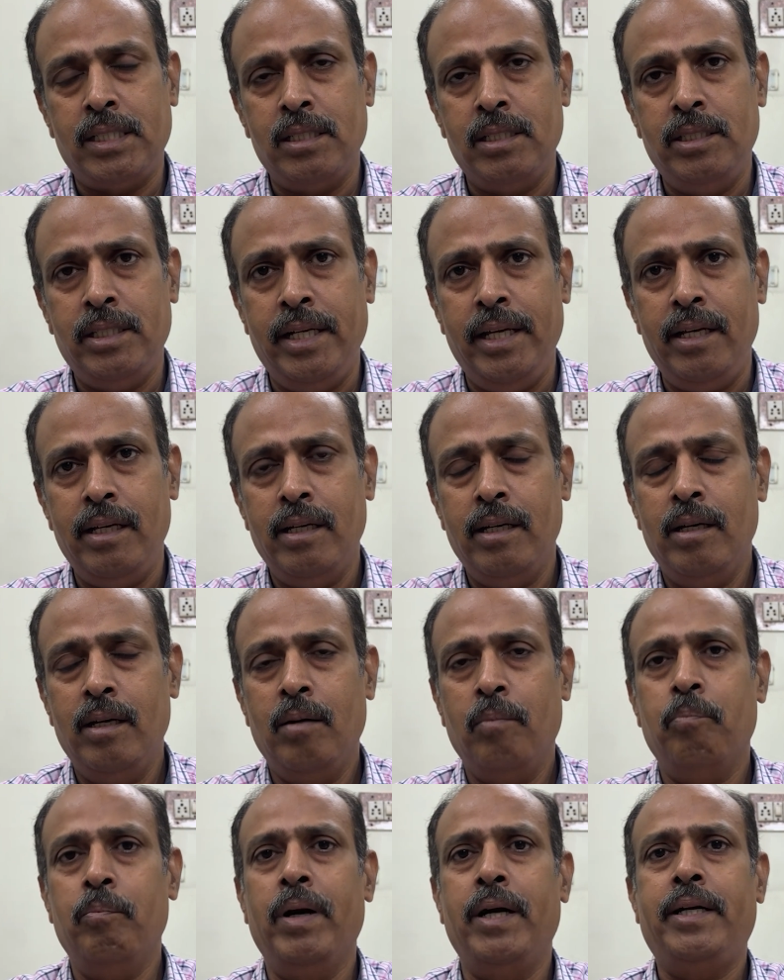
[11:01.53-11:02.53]
surgery,
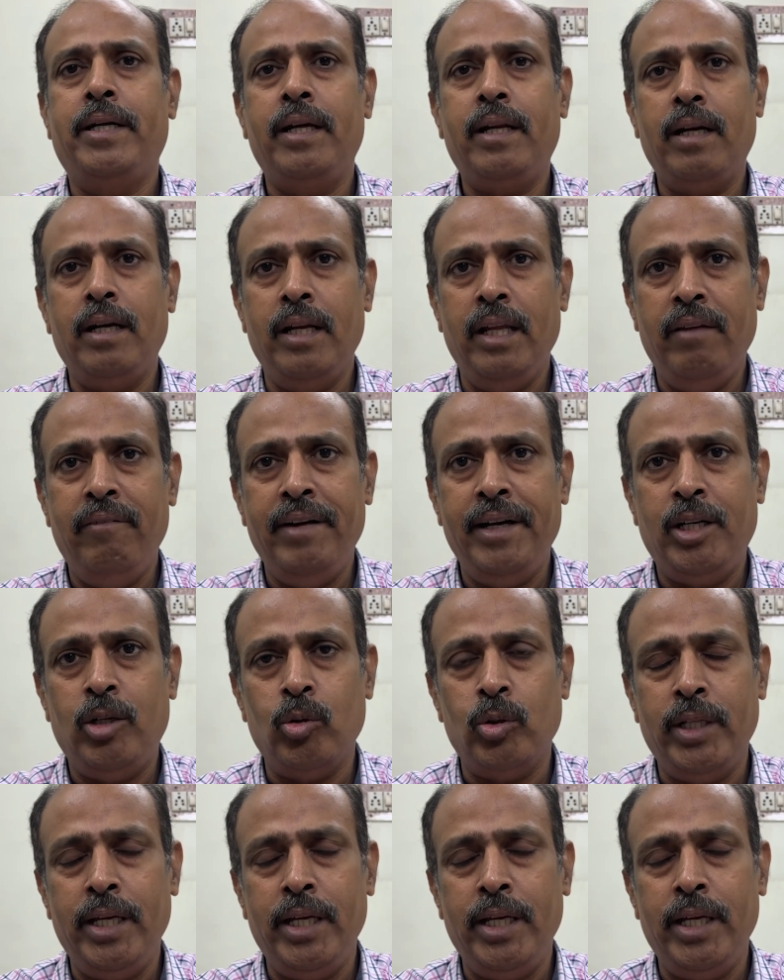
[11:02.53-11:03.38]
better leave it to